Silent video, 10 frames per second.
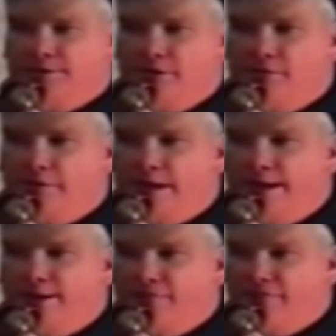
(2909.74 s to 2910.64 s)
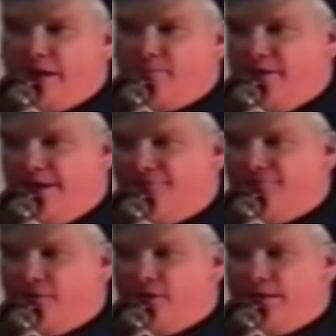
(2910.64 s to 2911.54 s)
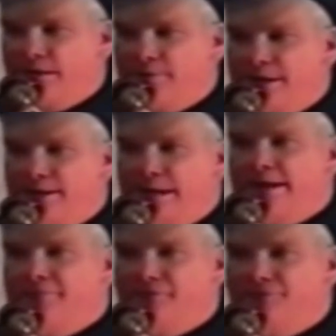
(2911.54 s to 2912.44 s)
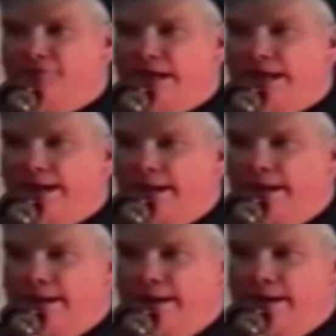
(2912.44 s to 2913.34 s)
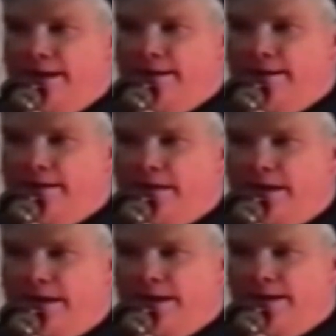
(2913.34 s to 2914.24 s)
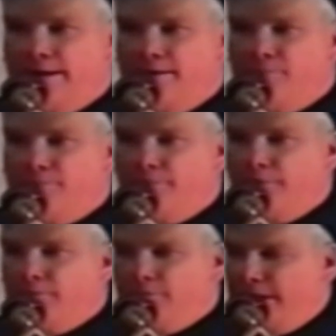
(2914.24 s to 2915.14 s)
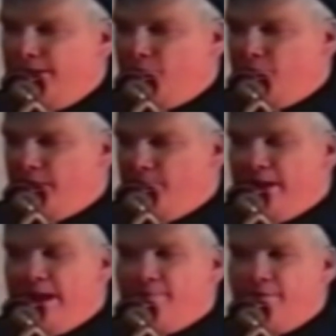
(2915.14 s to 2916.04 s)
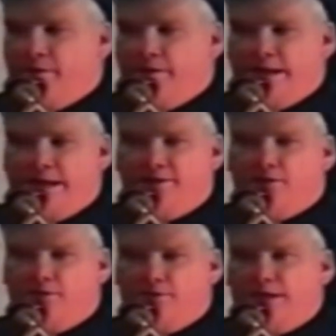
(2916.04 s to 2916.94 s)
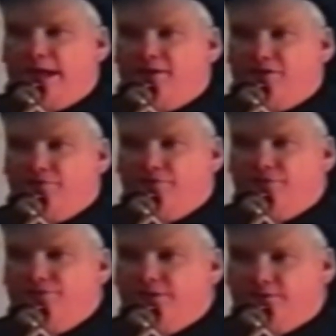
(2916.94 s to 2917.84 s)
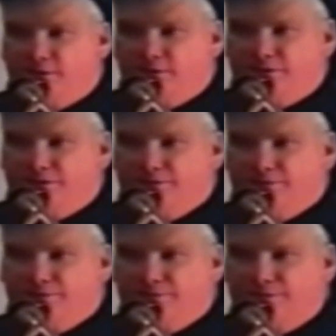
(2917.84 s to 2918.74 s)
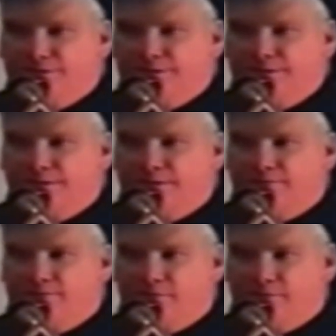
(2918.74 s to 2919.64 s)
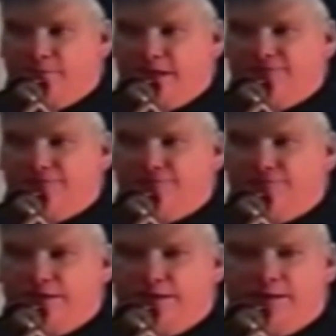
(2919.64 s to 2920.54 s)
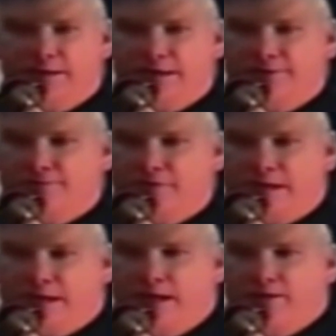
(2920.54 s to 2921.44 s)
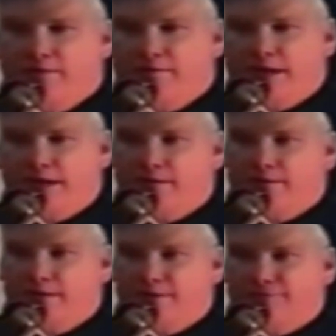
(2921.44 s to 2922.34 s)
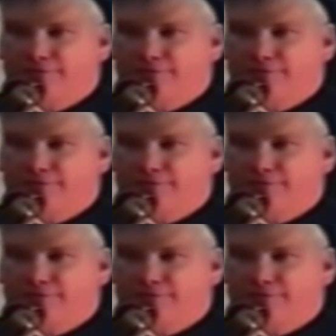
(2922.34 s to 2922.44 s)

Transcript: on the overhead. In fact, my next talk, I plan to have just that. Uh, I had planned to bring a map here and had all the latitudes and longitudes of all the bases, and I, I can't do that.